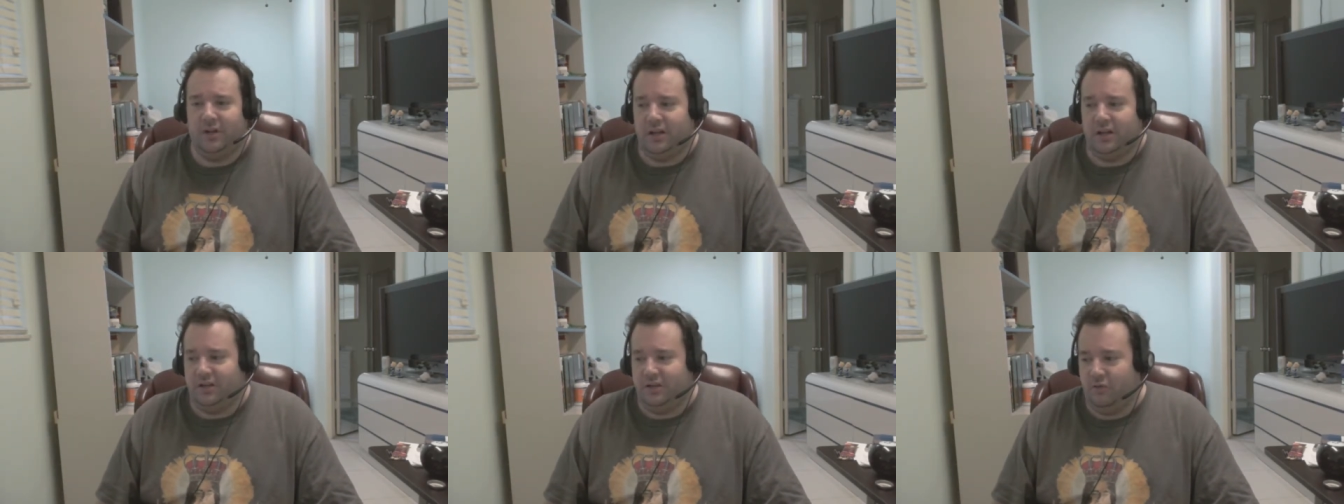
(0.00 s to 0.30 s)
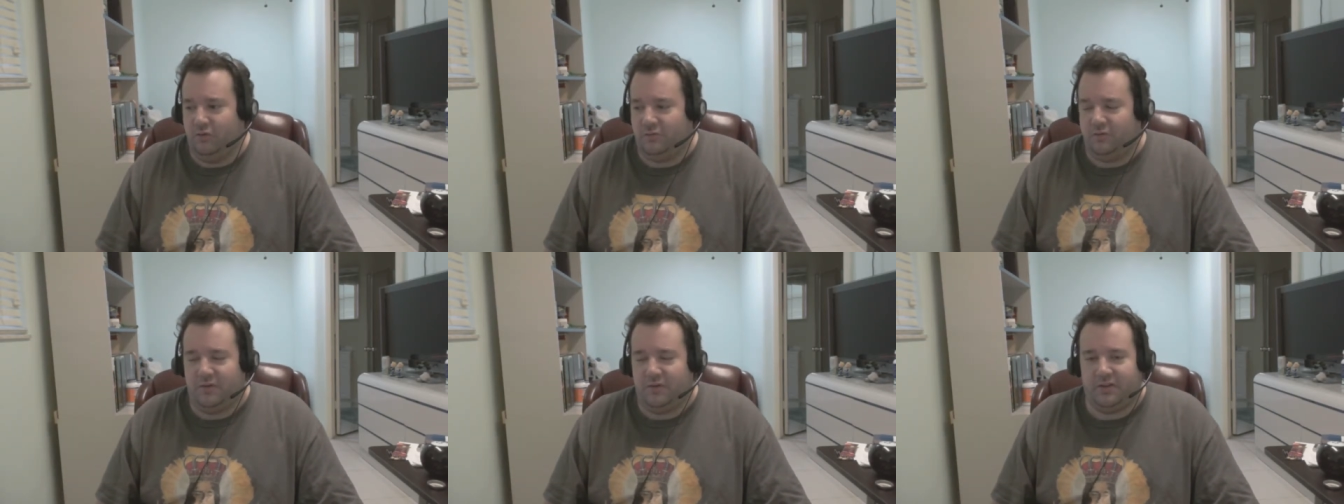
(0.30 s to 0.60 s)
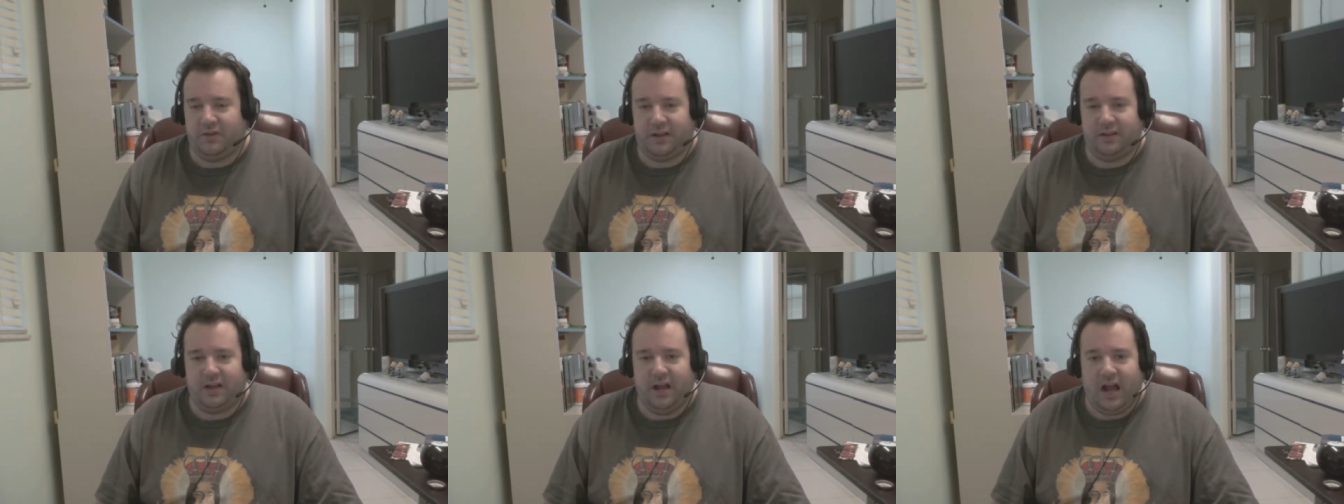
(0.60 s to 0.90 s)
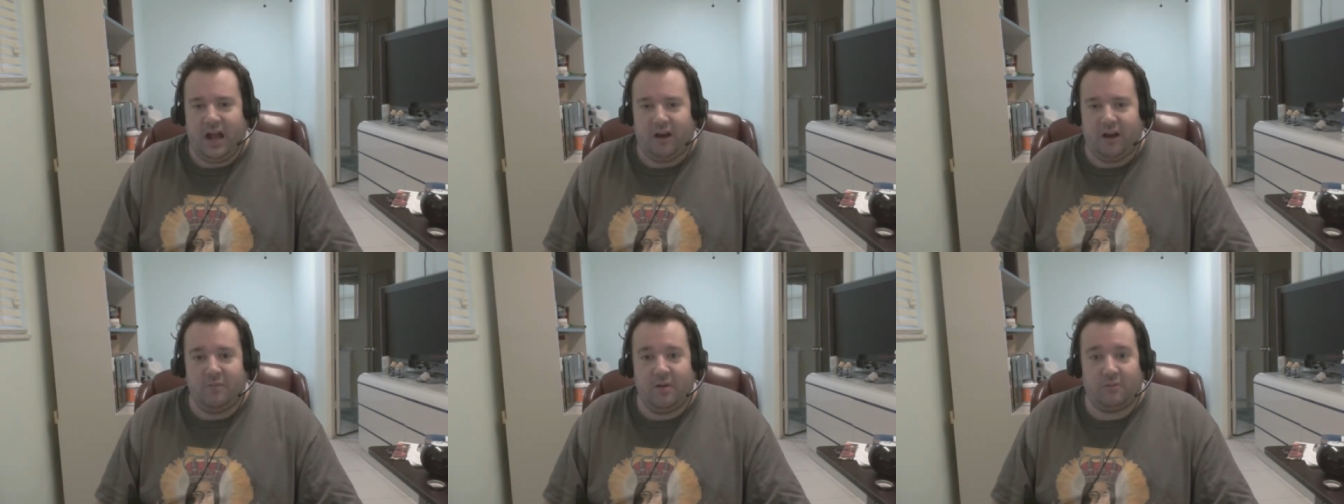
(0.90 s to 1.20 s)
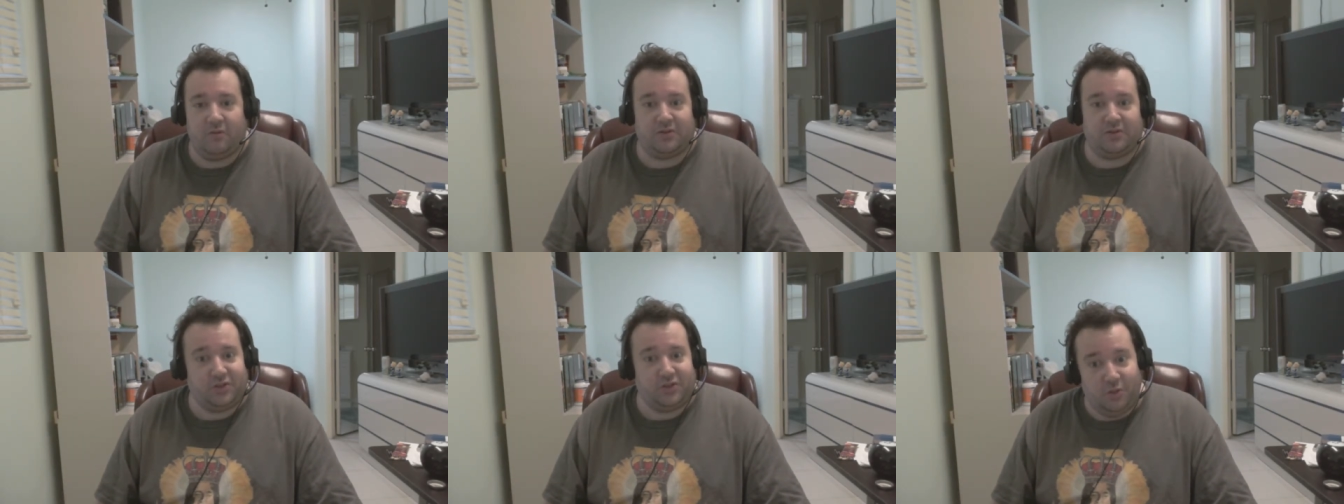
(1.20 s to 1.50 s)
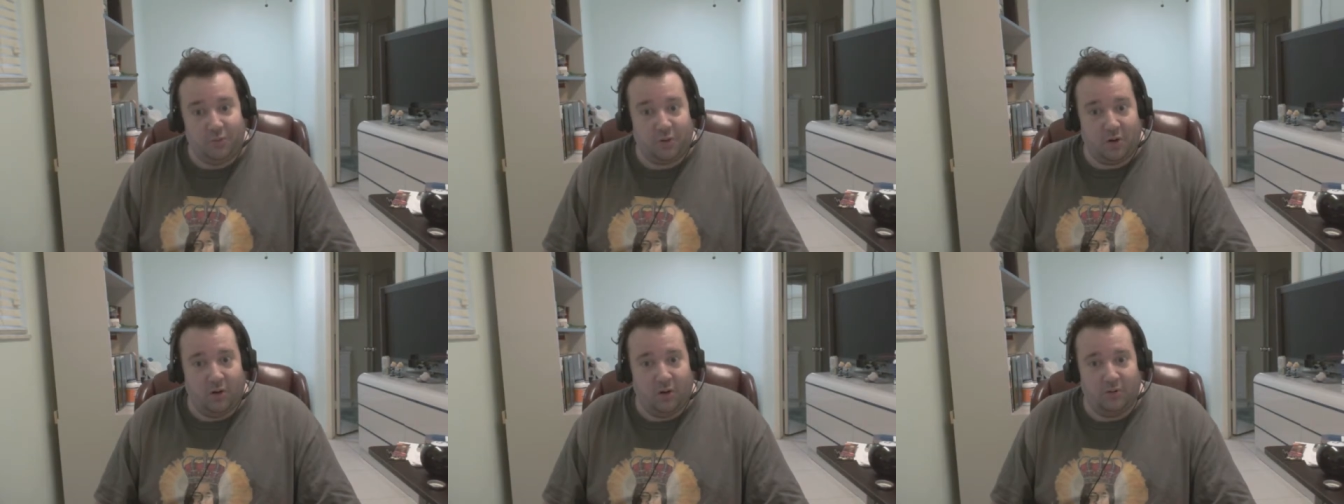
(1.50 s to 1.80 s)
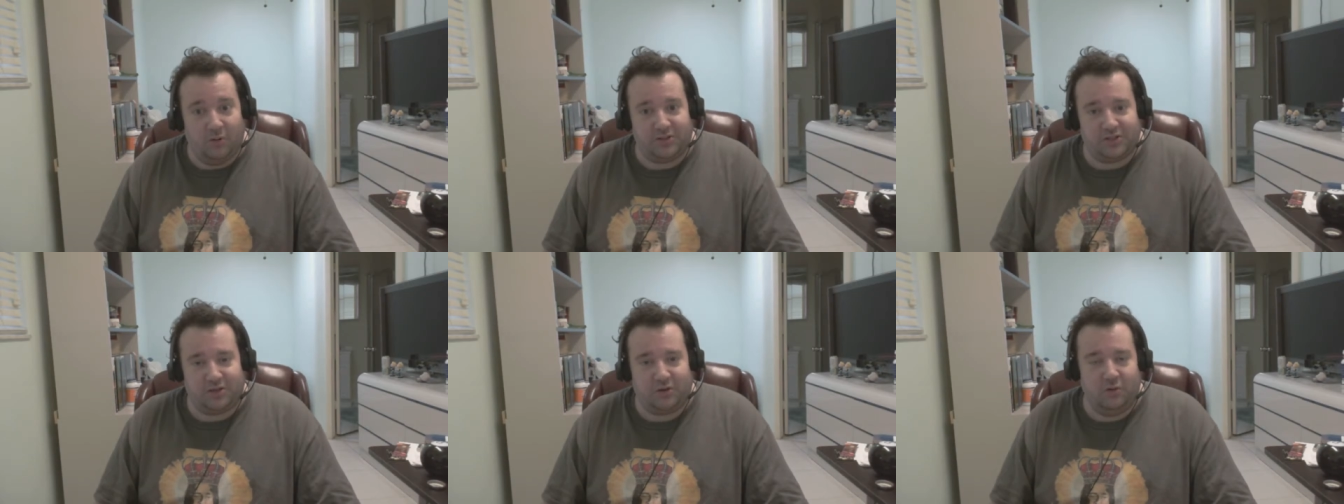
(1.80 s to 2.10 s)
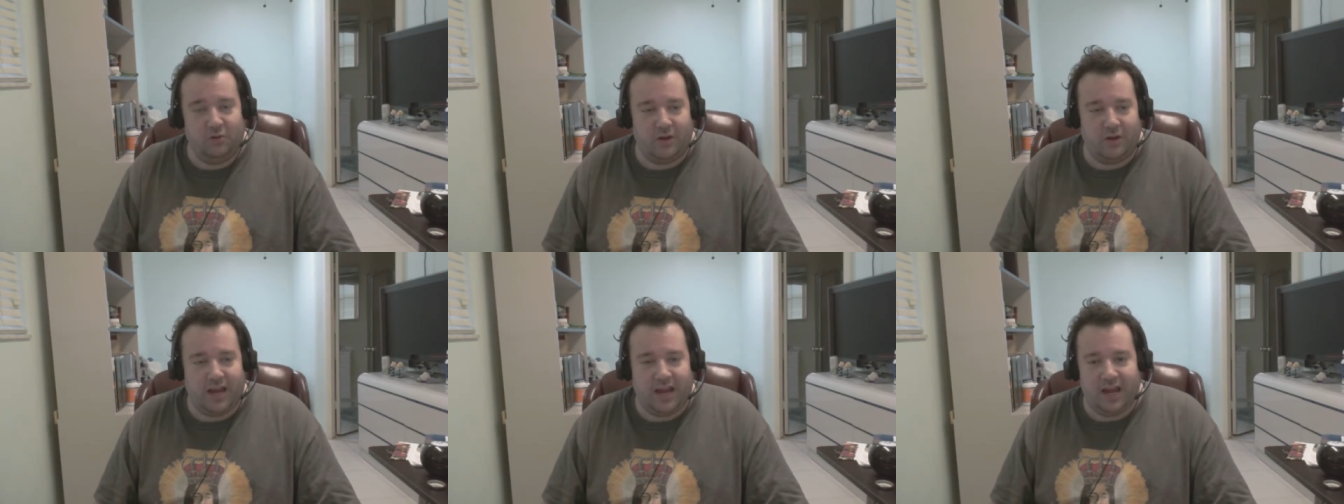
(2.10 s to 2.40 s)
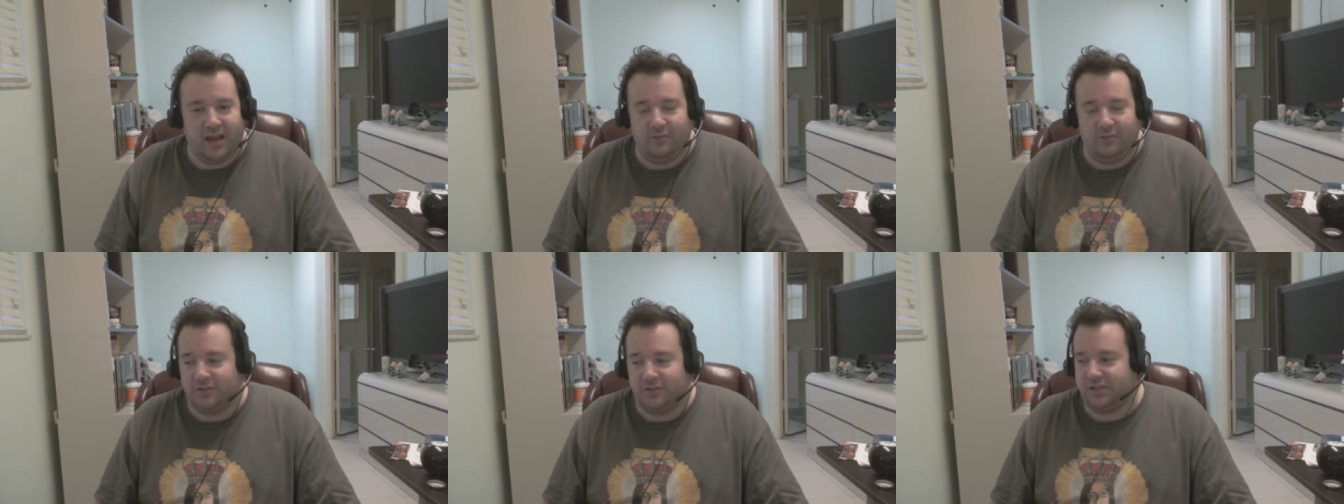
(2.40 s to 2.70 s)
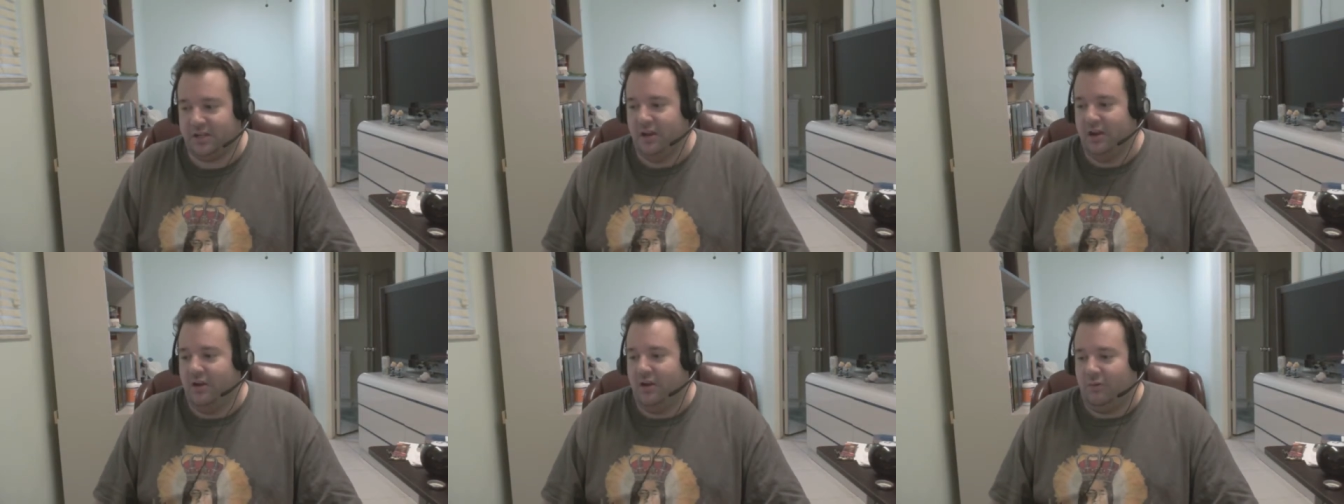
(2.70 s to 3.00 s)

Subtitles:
You would, like, I remember super old school games